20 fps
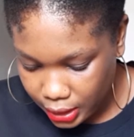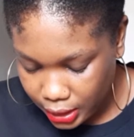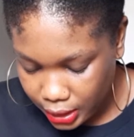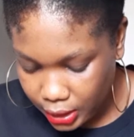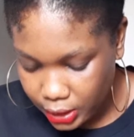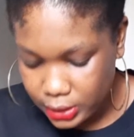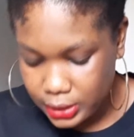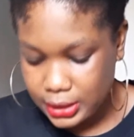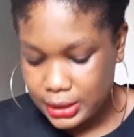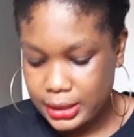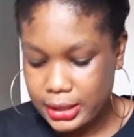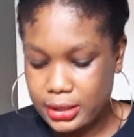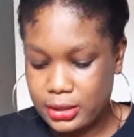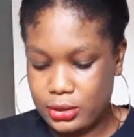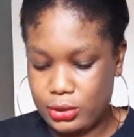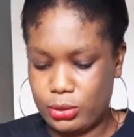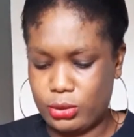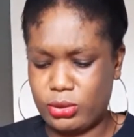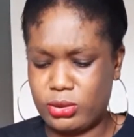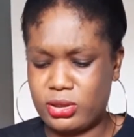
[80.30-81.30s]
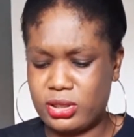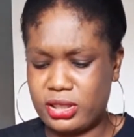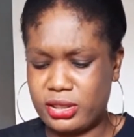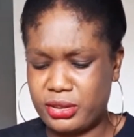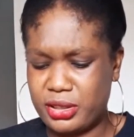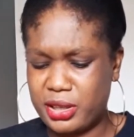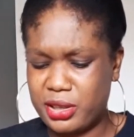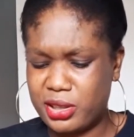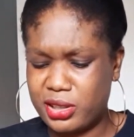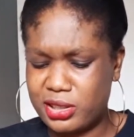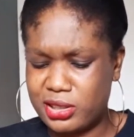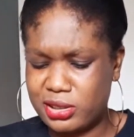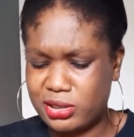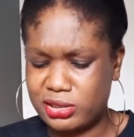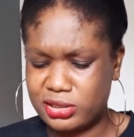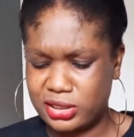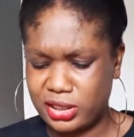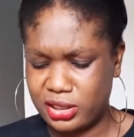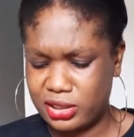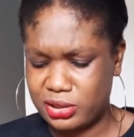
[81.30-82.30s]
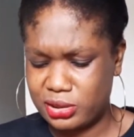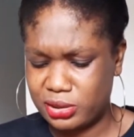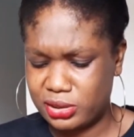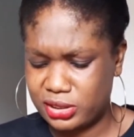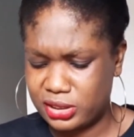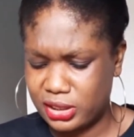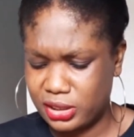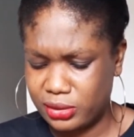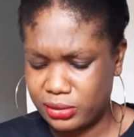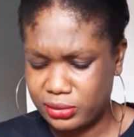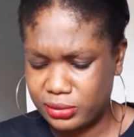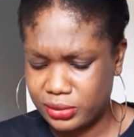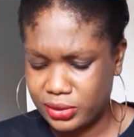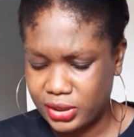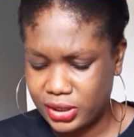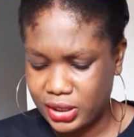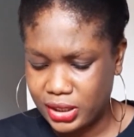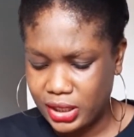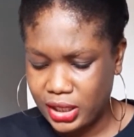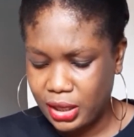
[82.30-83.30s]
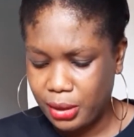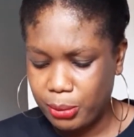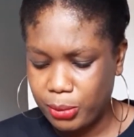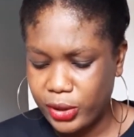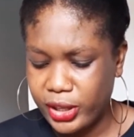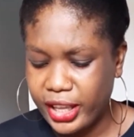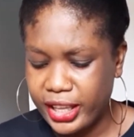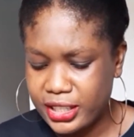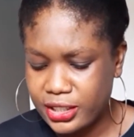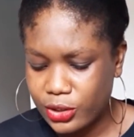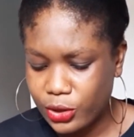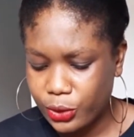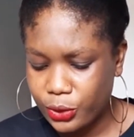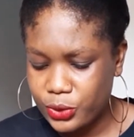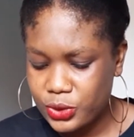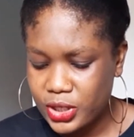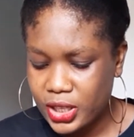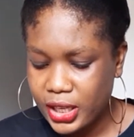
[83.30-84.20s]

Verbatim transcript: content source. I call this content source now. But it goes